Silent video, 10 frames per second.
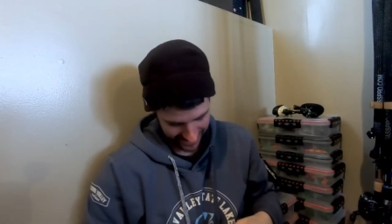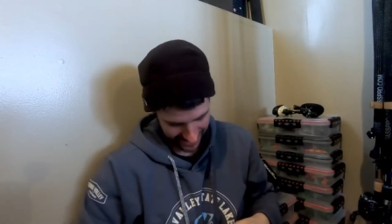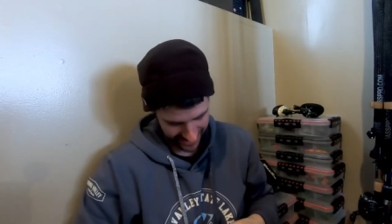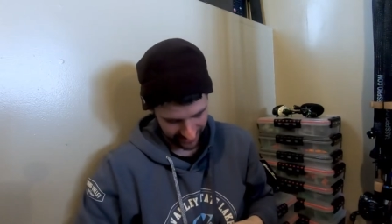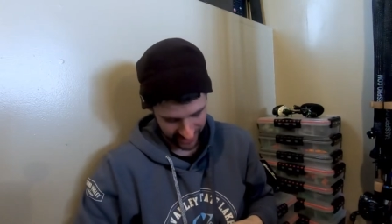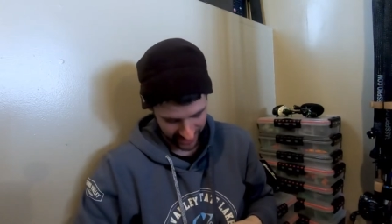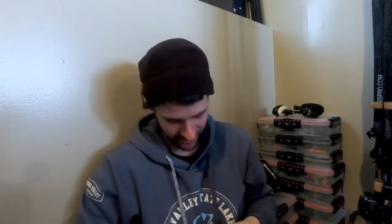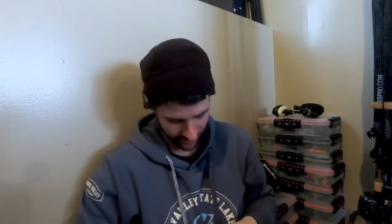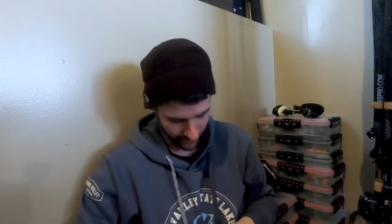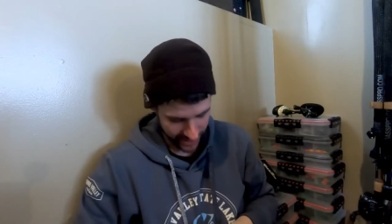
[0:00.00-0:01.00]
I am just a
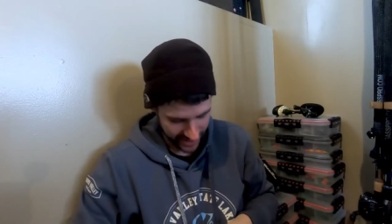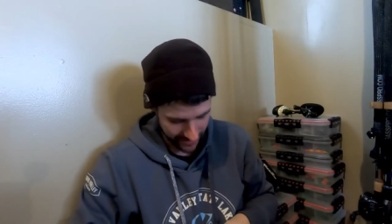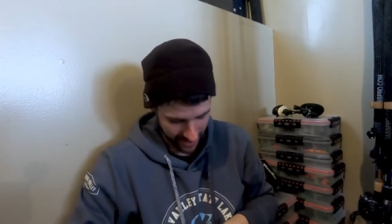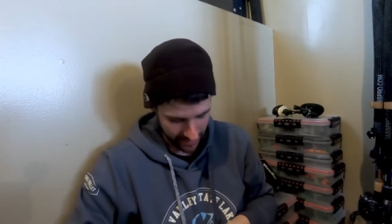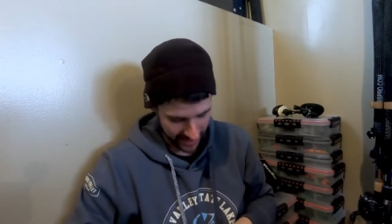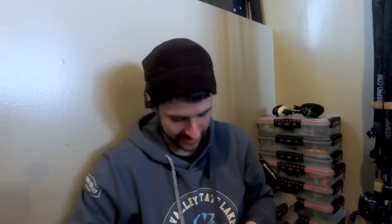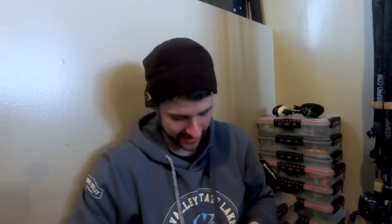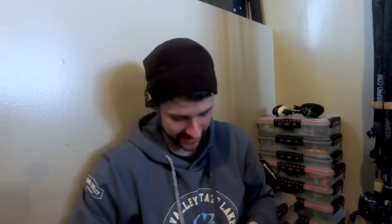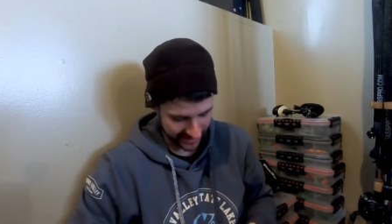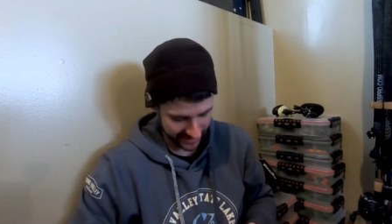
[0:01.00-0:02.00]
freak about baits. And
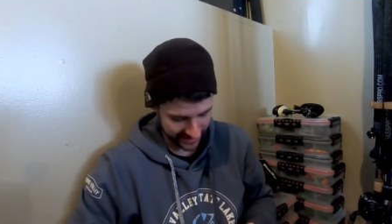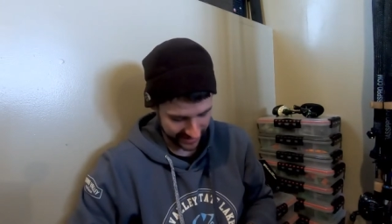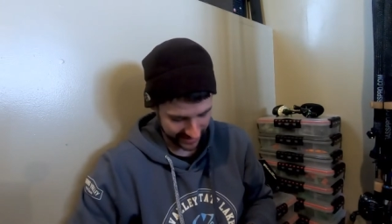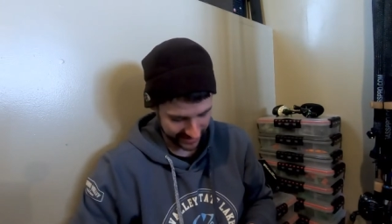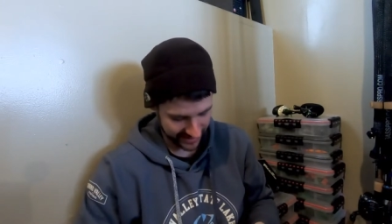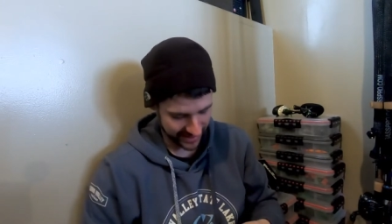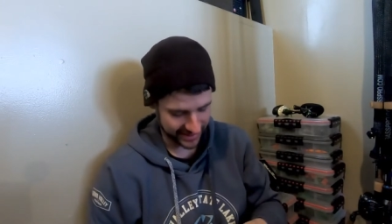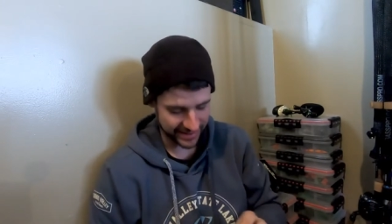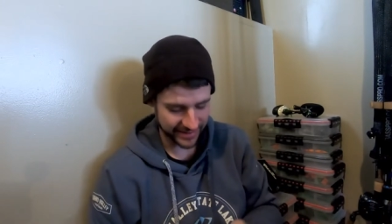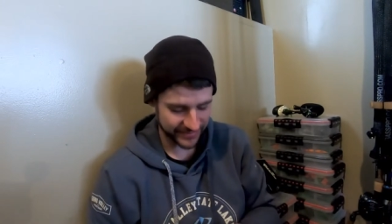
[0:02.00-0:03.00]
this thing is
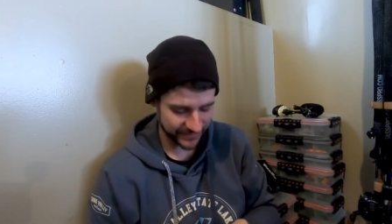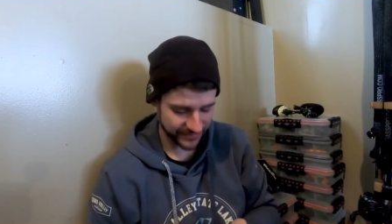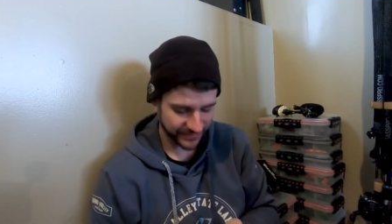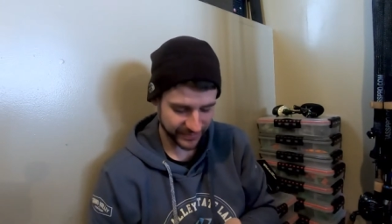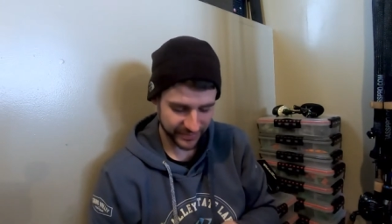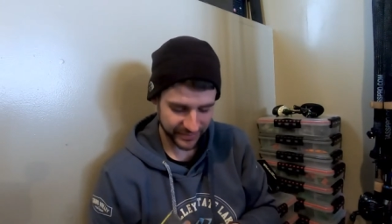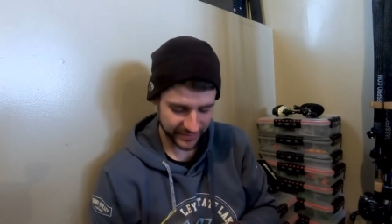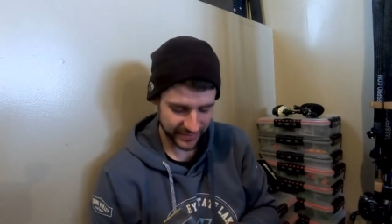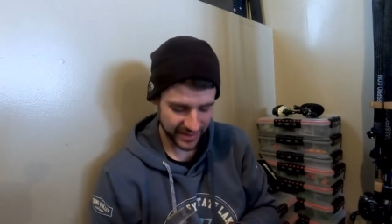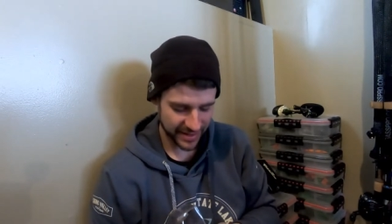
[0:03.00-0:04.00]
nuts.
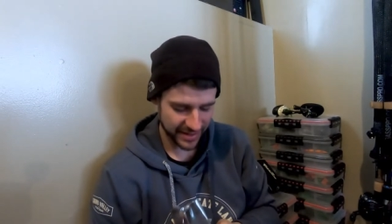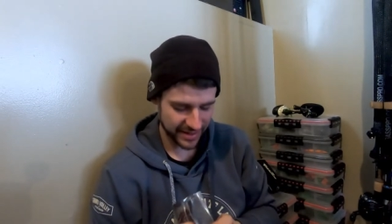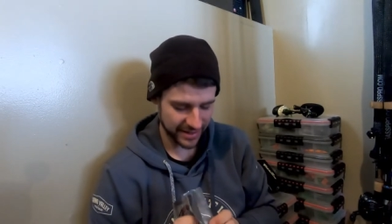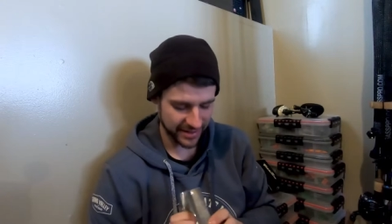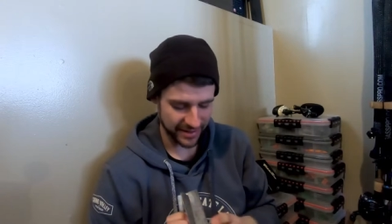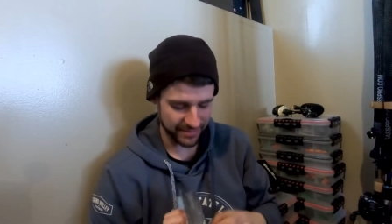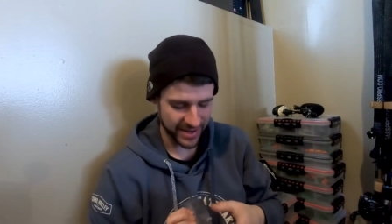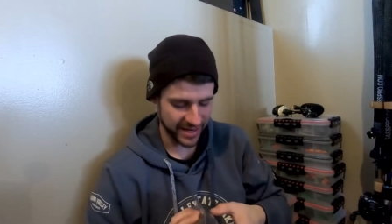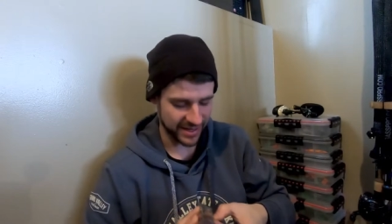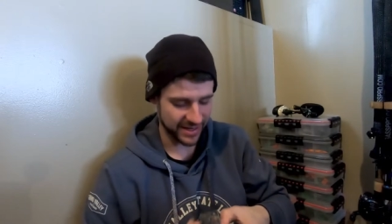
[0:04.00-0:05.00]
Oh,
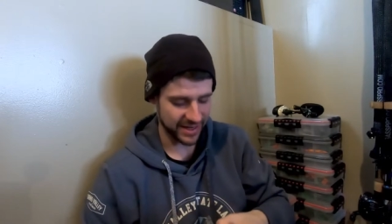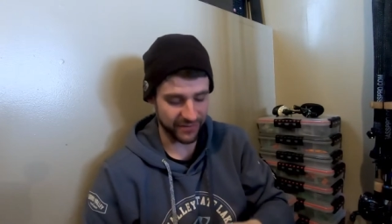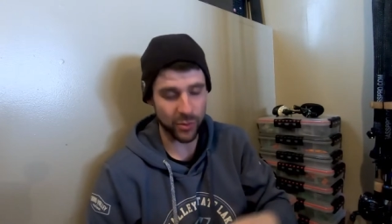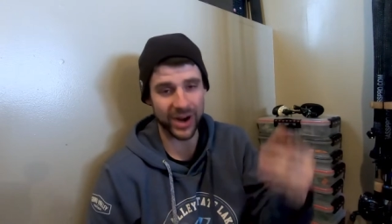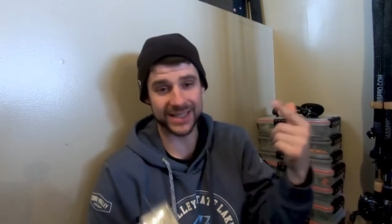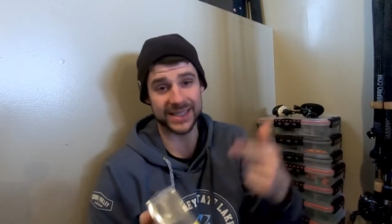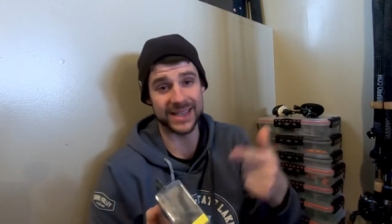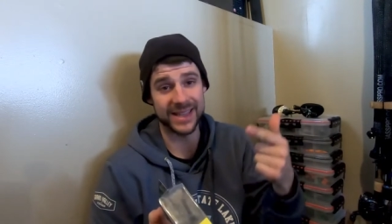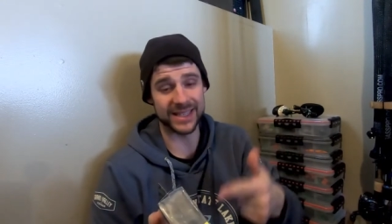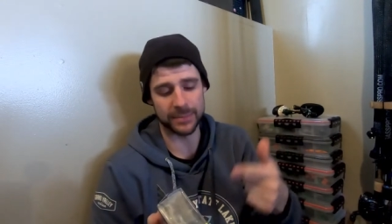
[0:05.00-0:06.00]
man. If you want to see
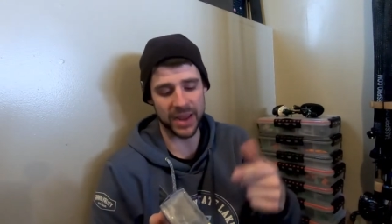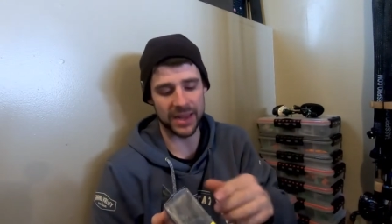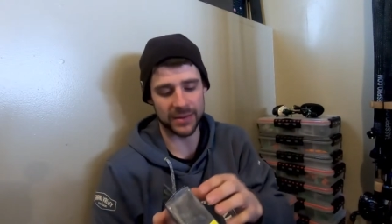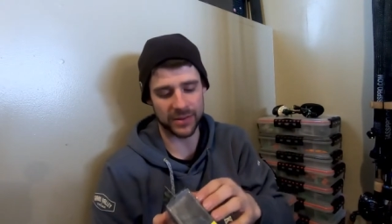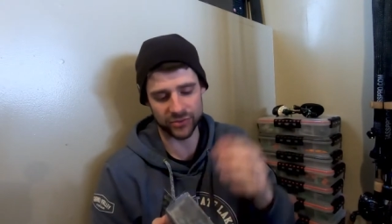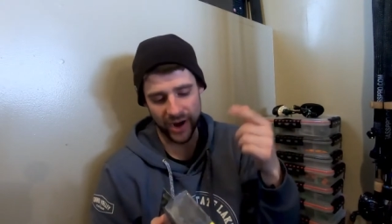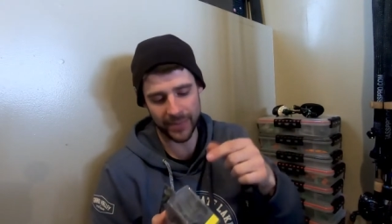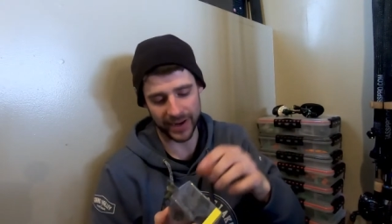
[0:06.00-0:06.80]
this bait, drop a